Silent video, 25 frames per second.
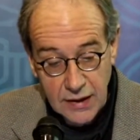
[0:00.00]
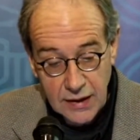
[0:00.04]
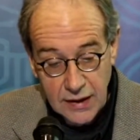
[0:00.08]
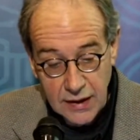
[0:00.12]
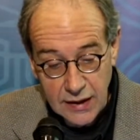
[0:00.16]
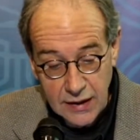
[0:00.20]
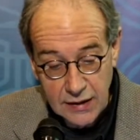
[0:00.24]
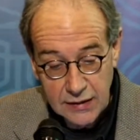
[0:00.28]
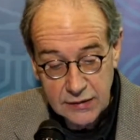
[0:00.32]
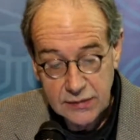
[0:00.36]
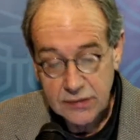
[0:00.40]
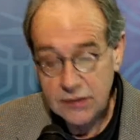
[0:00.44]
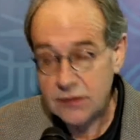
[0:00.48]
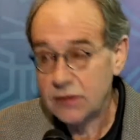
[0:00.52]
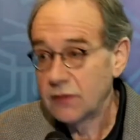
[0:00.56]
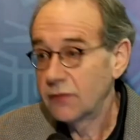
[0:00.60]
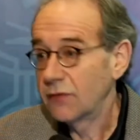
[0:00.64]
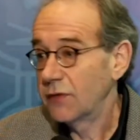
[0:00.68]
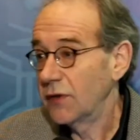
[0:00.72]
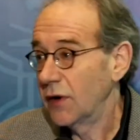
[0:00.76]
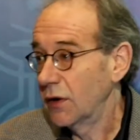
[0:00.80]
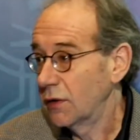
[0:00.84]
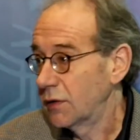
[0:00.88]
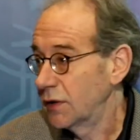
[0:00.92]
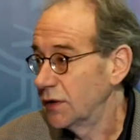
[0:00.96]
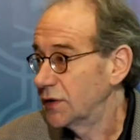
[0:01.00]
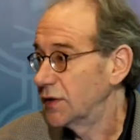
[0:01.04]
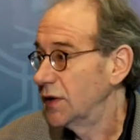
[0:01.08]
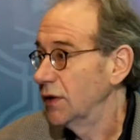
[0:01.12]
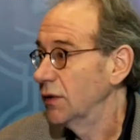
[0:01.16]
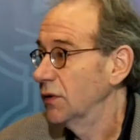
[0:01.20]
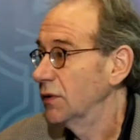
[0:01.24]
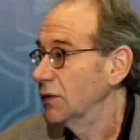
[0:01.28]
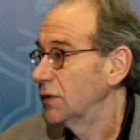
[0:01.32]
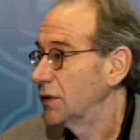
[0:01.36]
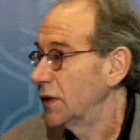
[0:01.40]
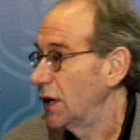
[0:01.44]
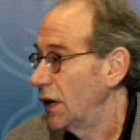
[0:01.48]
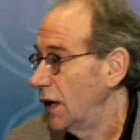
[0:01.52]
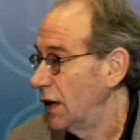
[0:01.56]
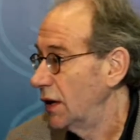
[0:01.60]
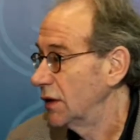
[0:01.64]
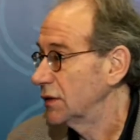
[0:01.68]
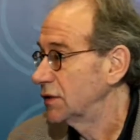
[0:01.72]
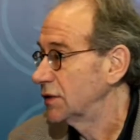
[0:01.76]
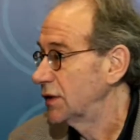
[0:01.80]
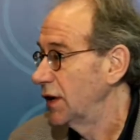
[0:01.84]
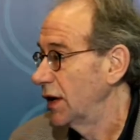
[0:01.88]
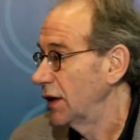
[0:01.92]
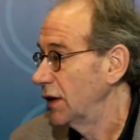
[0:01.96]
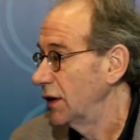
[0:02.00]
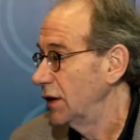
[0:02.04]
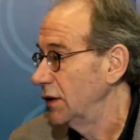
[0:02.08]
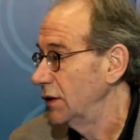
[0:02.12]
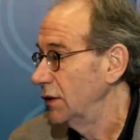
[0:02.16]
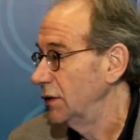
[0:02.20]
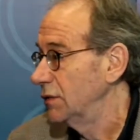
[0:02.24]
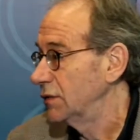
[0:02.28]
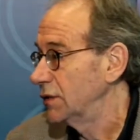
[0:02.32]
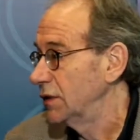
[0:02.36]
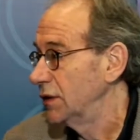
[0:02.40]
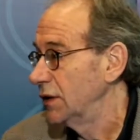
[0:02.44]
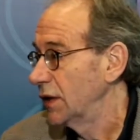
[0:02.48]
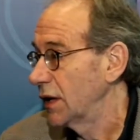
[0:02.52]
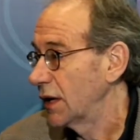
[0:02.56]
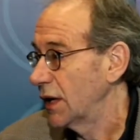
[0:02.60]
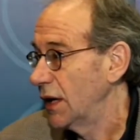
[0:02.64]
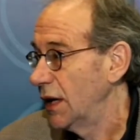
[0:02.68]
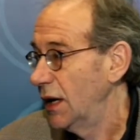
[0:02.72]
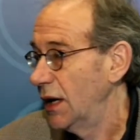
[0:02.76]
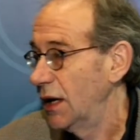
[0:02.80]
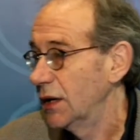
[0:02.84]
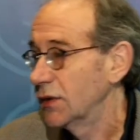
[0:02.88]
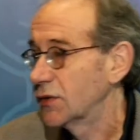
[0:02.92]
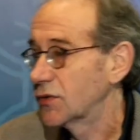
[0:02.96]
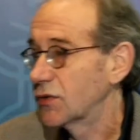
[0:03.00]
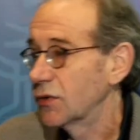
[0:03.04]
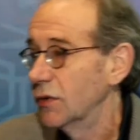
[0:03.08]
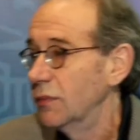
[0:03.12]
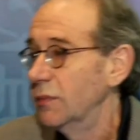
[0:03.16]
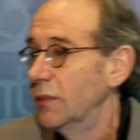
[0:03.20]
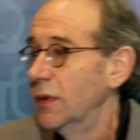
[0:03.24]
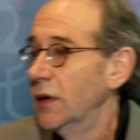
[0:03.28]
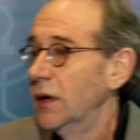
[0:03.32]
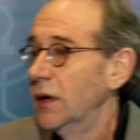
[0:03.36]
It's focusing on tasks they're going to use in the classroom